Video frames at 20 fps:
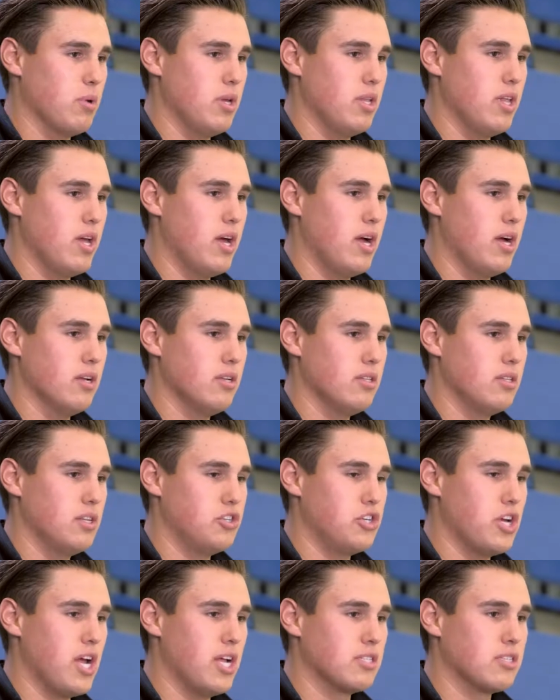me the
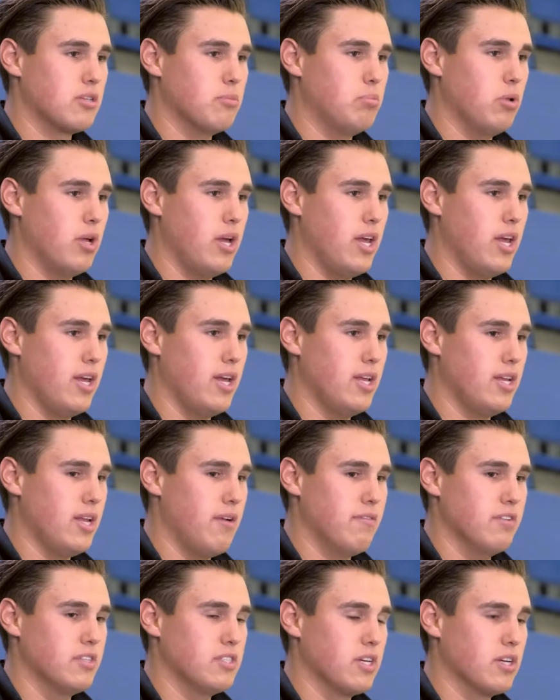chance to play in
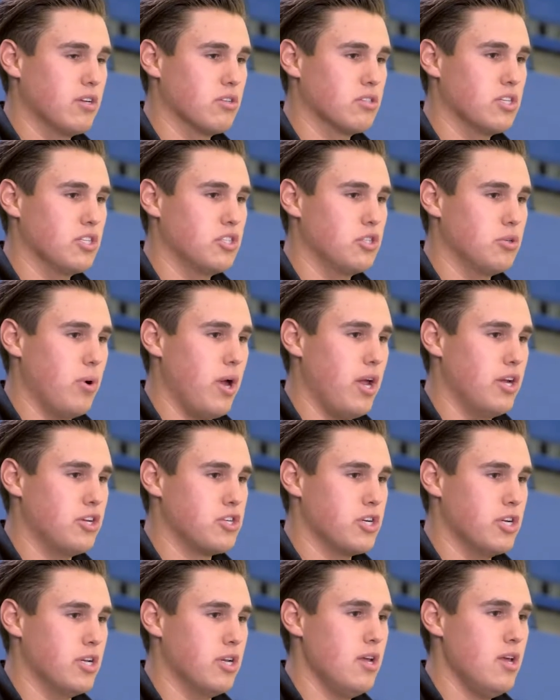every single
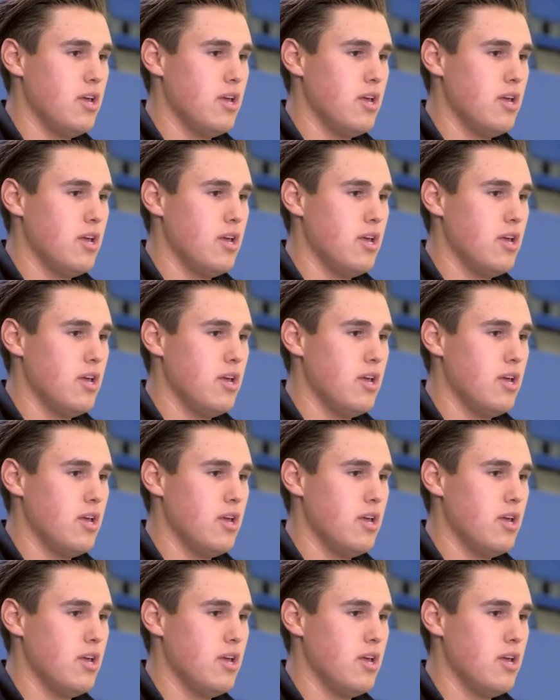situation.